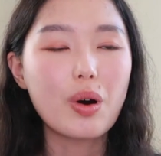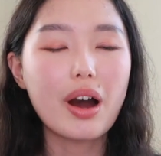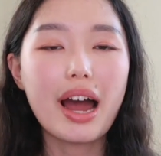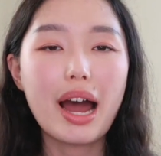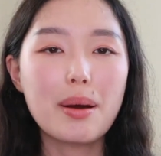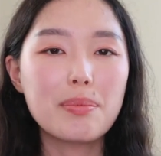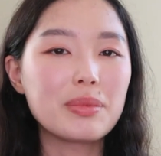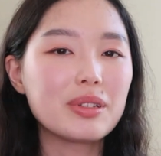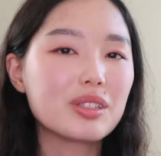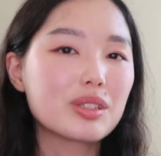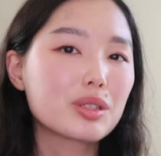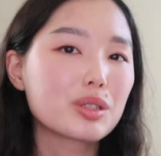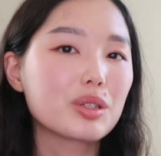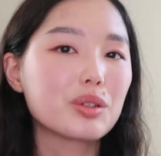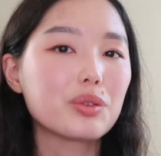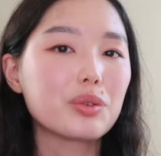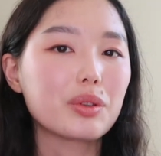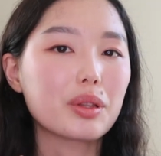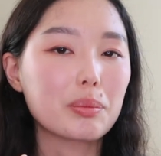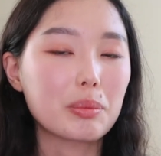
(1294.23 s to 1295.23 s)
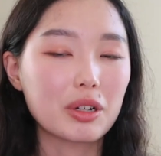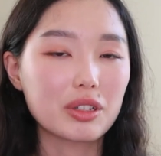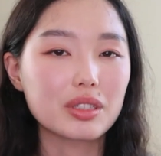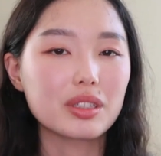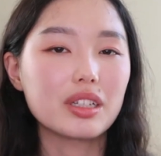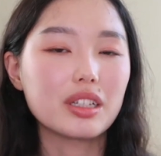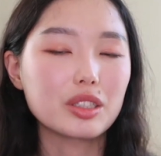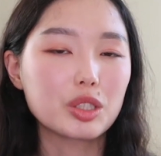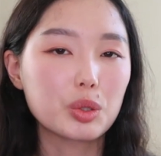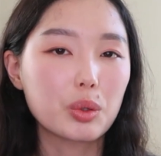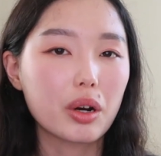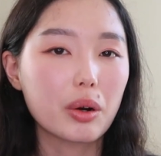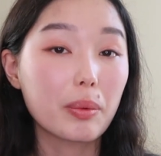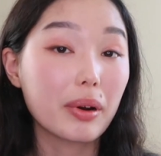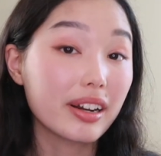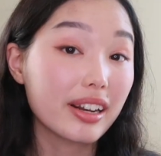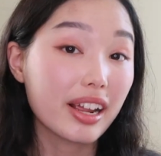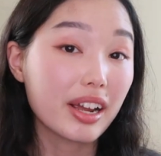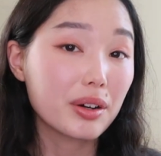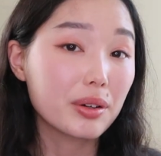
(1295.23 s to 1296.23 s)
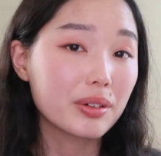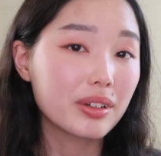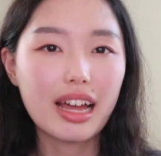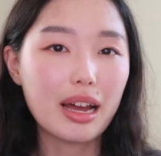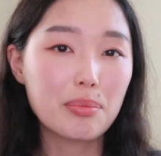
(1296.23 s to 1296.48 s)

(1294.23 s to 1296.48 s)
what happens to the person that you are right now?